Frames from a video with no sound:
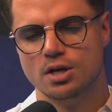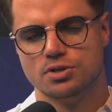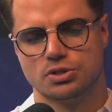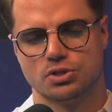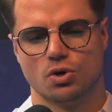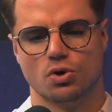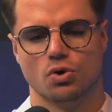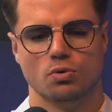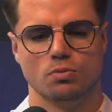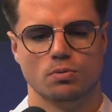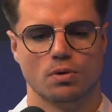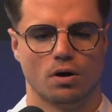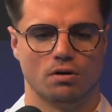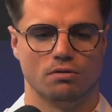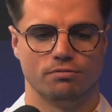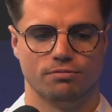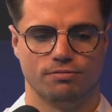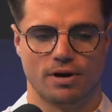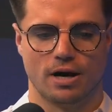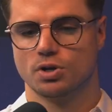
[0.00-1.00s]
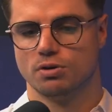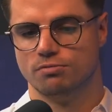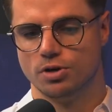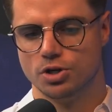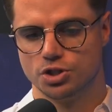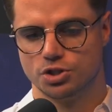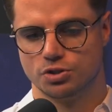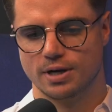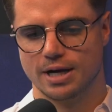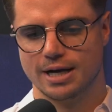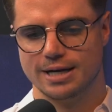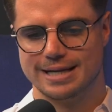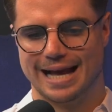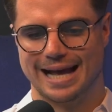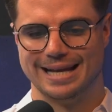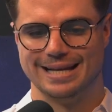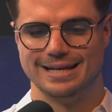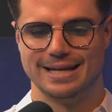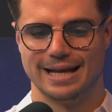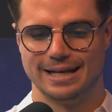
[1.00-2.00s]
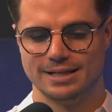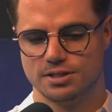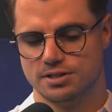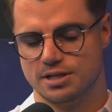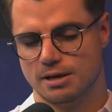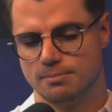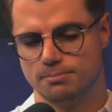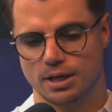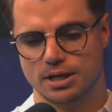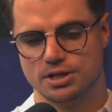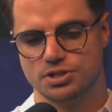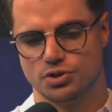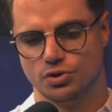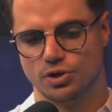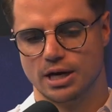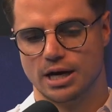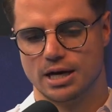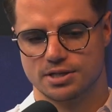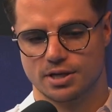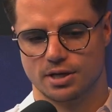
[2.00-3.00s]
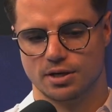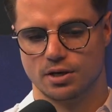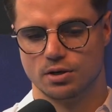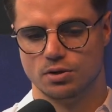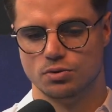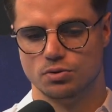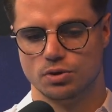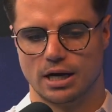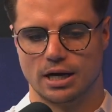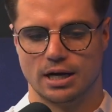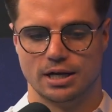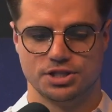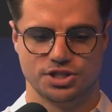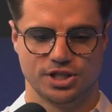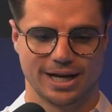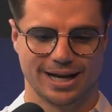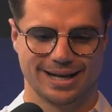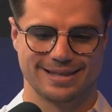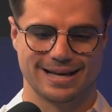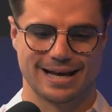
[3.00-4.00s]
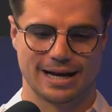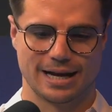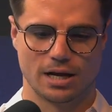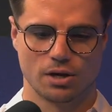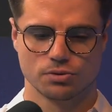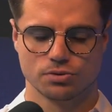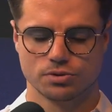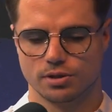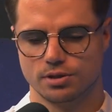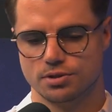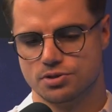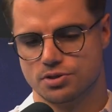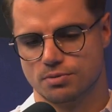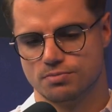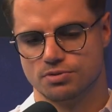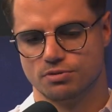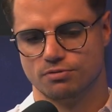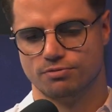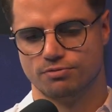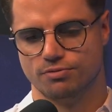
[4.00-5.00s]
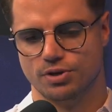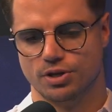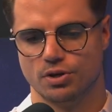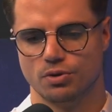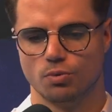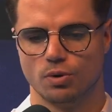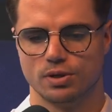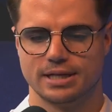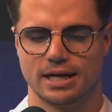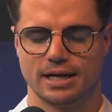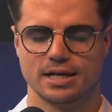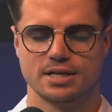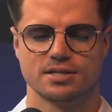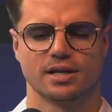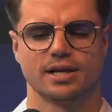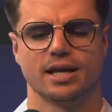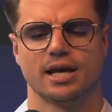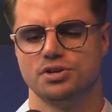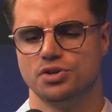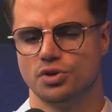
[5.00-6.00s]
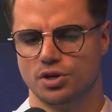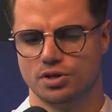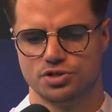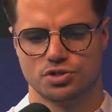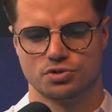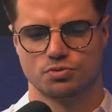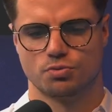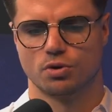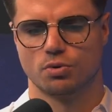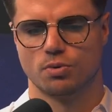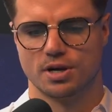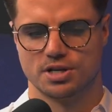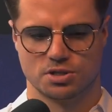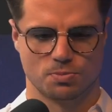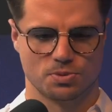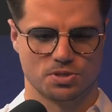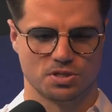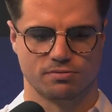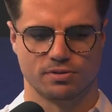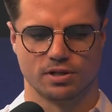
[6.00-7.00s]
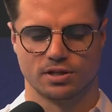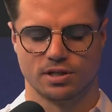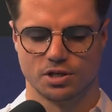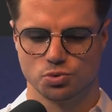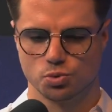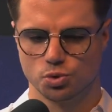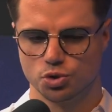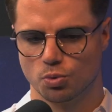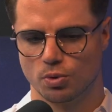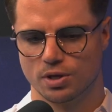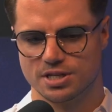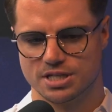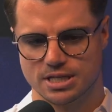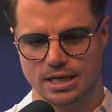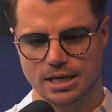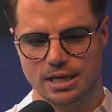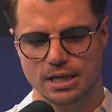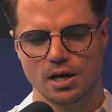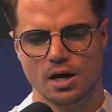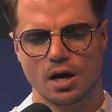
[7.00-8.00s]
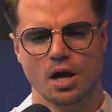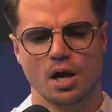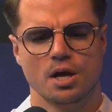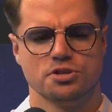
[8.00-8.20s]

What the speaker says: So of conversion rate and data template, so you guys can go check that out in terms of what that is. Again, you can just request specific things which you want to see.